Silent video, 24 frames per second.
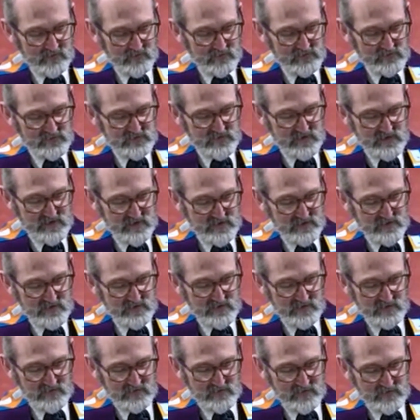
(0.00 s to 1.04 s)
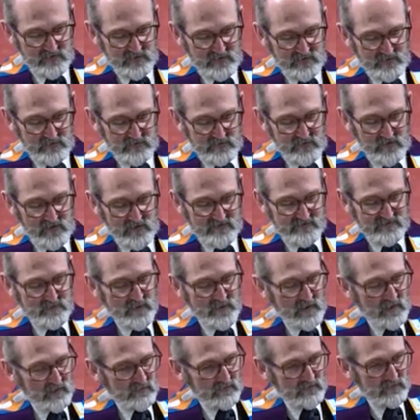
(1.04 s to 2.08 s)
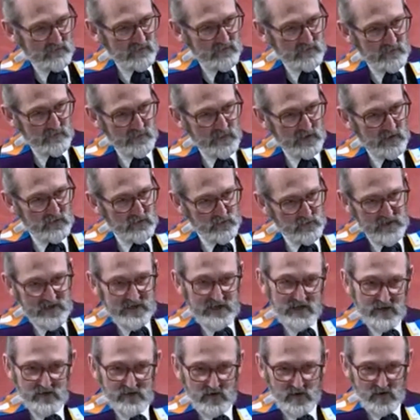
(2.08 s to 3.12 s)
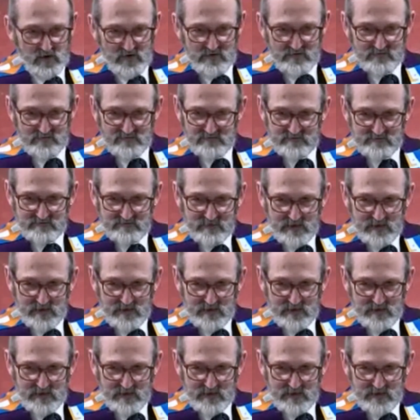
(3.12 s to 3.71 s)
she talks about greeting cards.